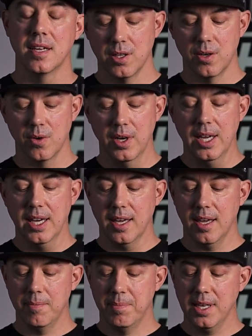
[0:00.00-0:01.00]
So
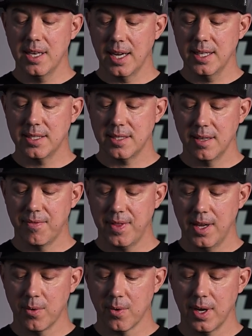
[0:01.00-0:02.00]
it'd be nice if
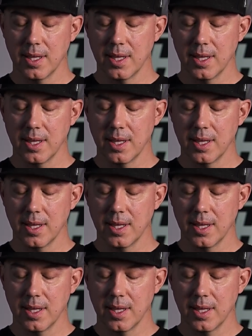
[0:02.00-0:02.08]
they were